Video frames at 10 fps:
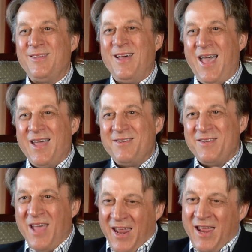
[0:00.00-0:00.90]
and
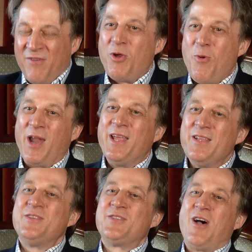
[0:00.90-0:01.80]
everyone
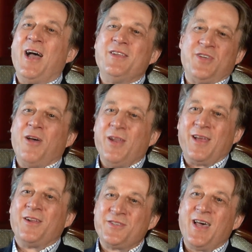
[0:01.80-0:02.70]
inside is only
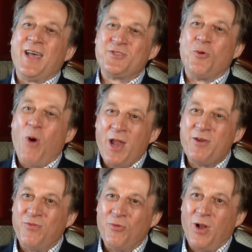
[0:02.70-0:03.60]
going to say it's a
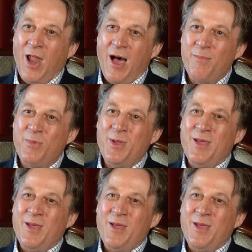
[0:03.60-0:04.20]
wonderful club,